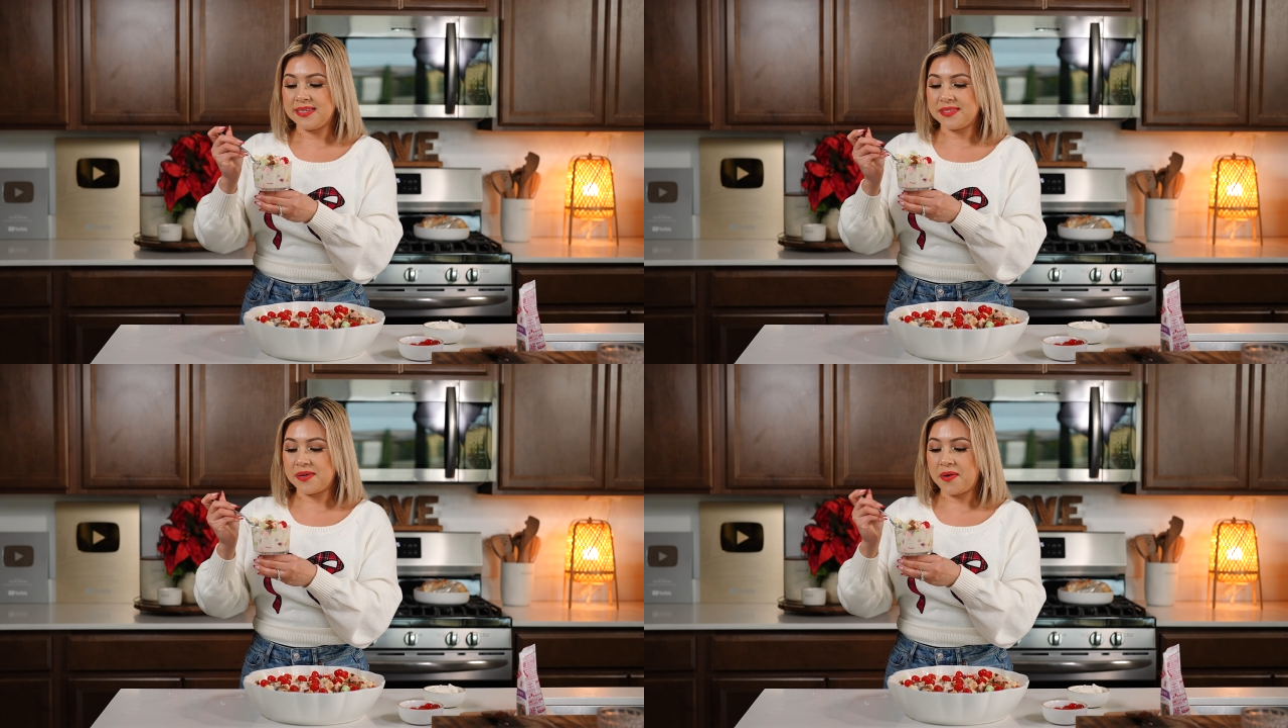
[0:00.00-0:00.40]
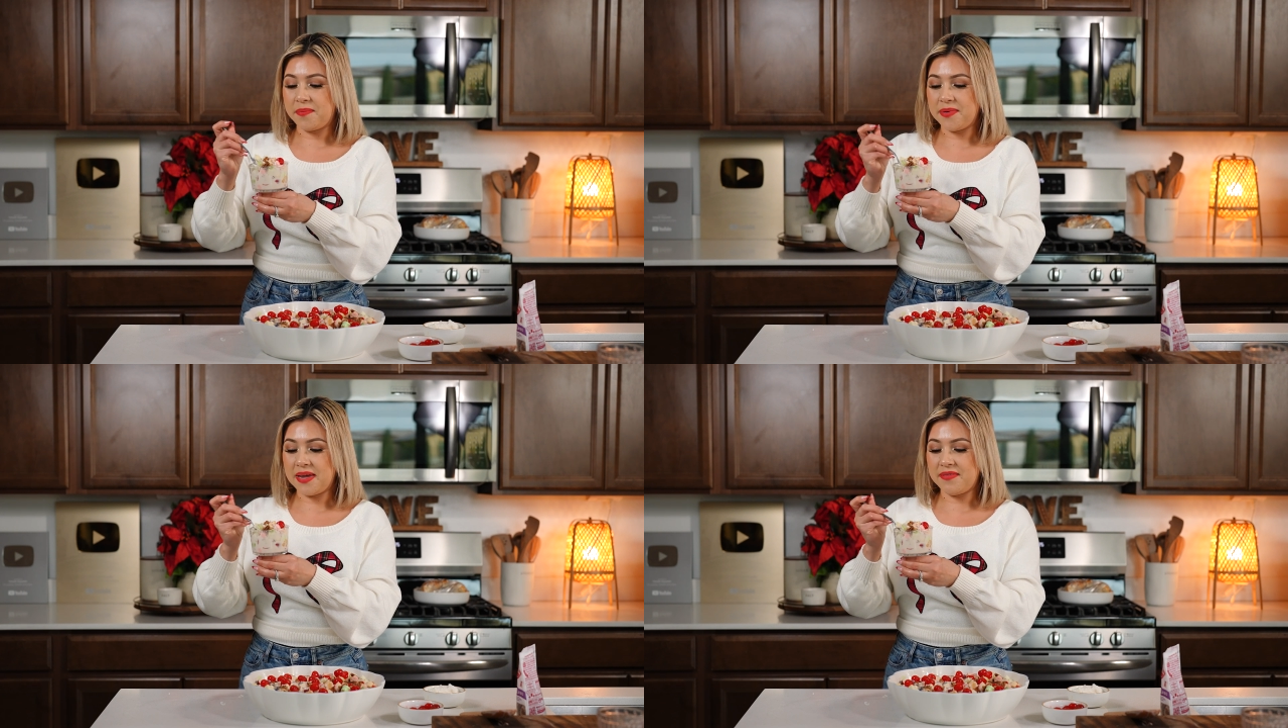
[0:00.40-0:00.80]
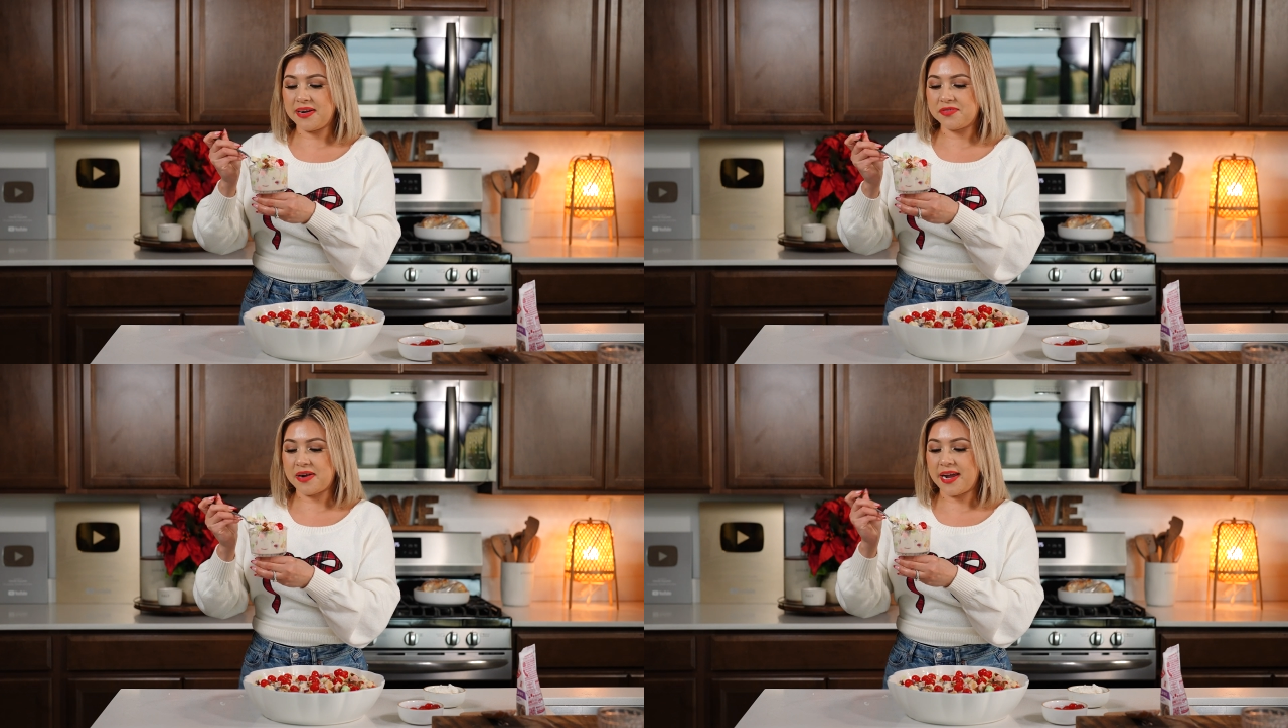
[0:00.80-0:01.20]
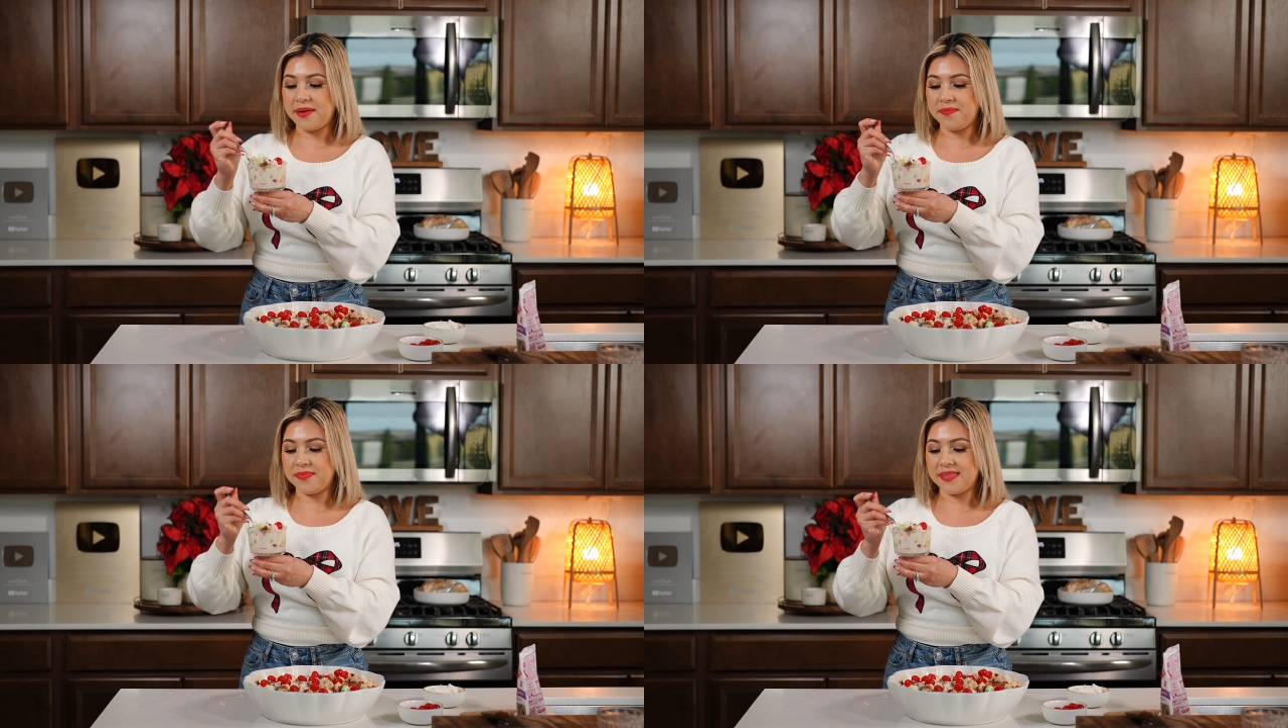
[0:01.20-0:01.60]
So hope you give it a try
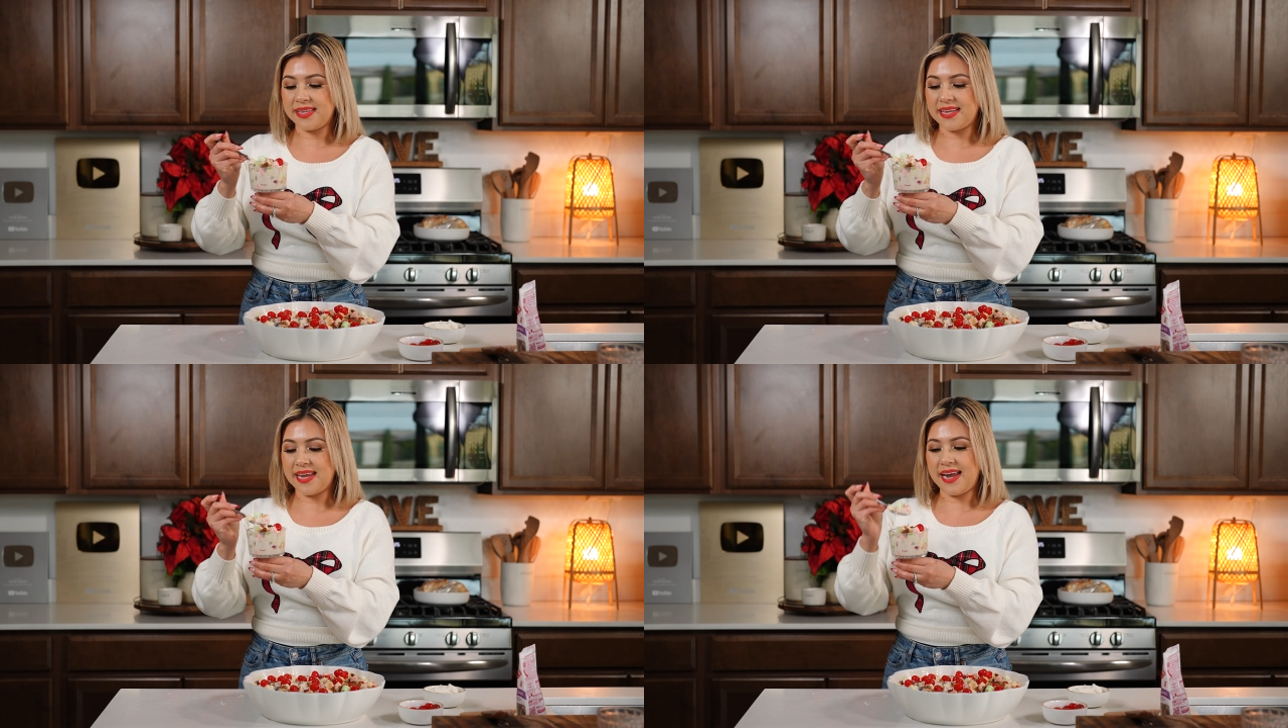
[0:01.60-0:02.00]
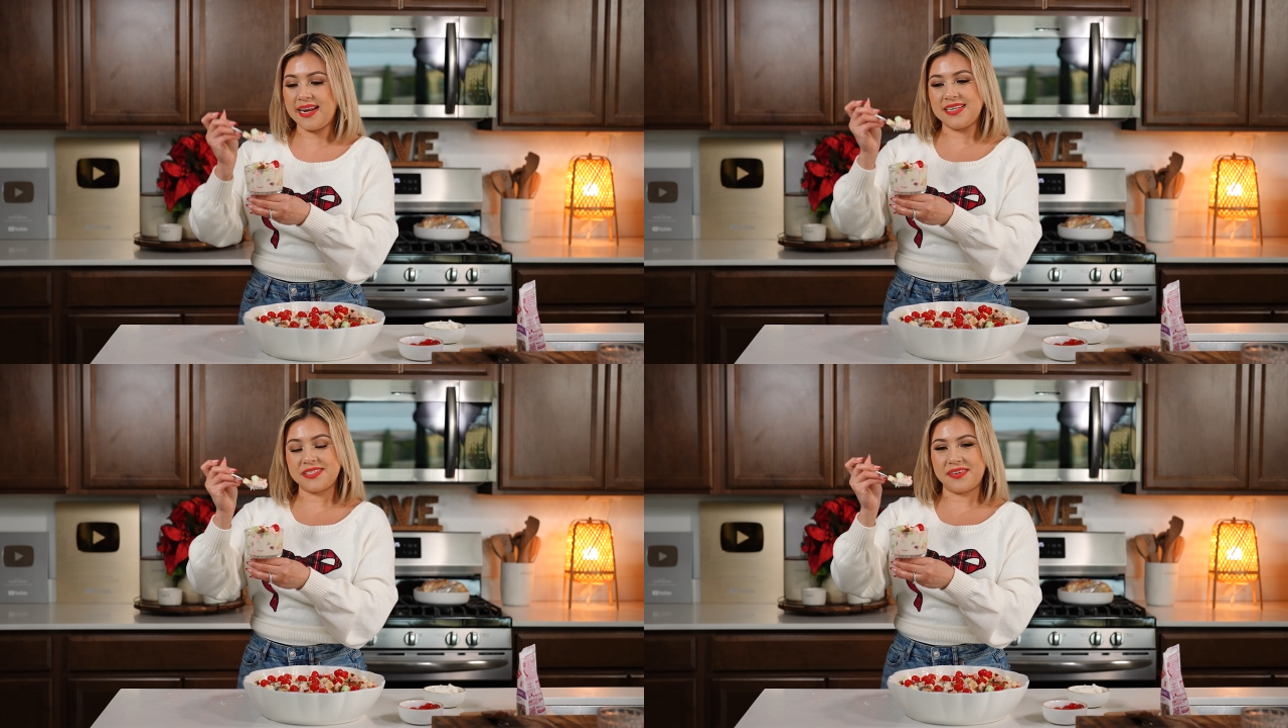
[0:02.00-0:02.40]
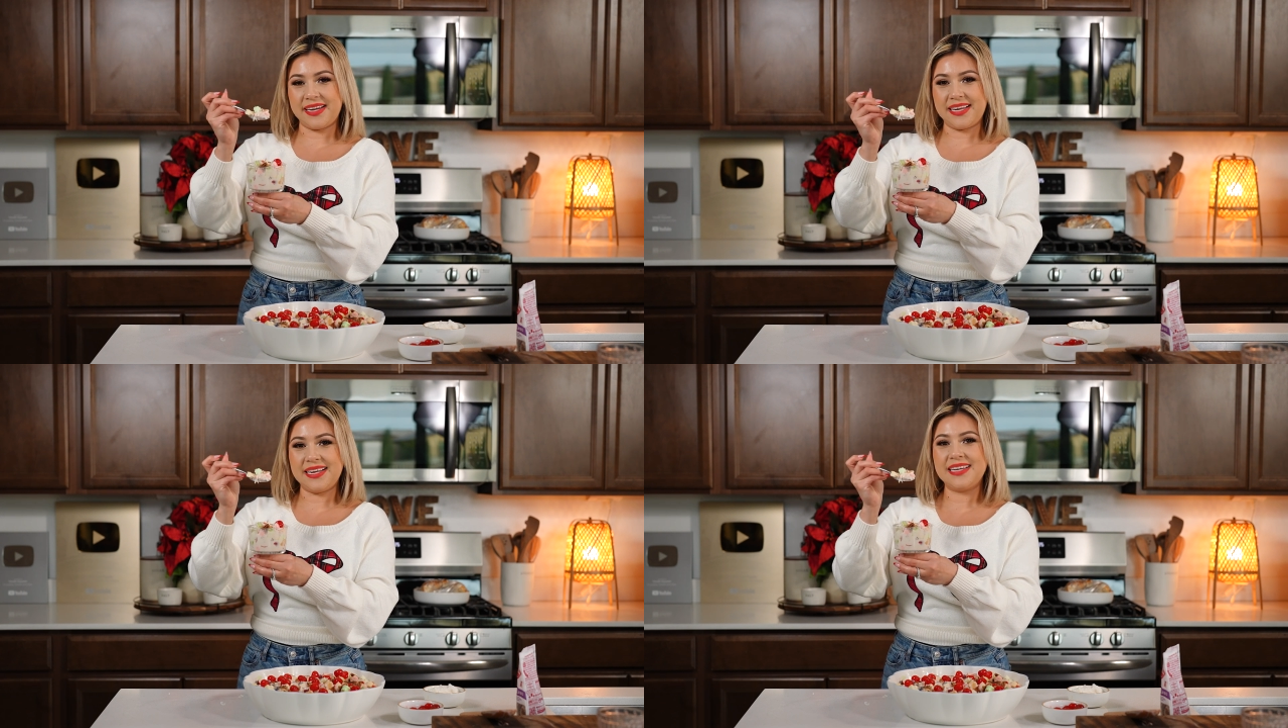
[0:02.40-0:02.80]
and enjoy it